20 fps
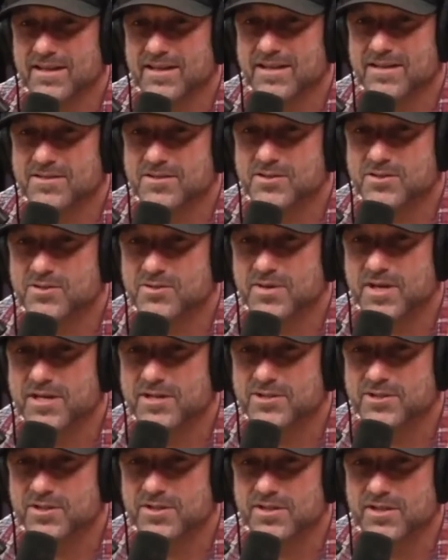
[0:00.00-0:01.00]
he's a
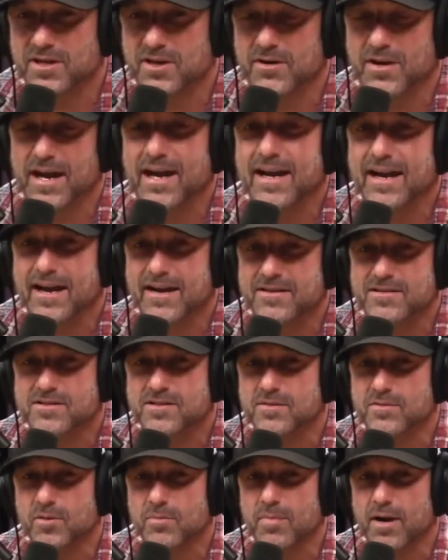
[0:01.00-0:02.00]
straight I asked
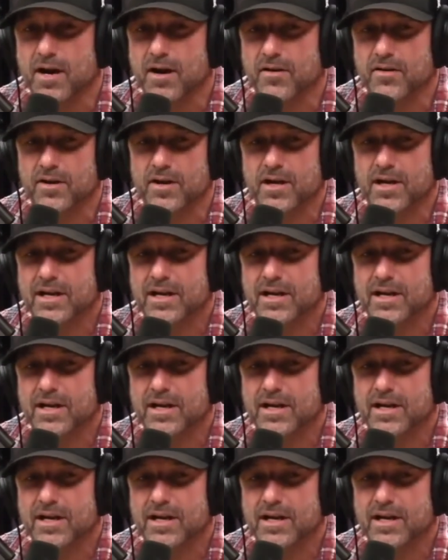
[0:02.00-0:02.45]
him about,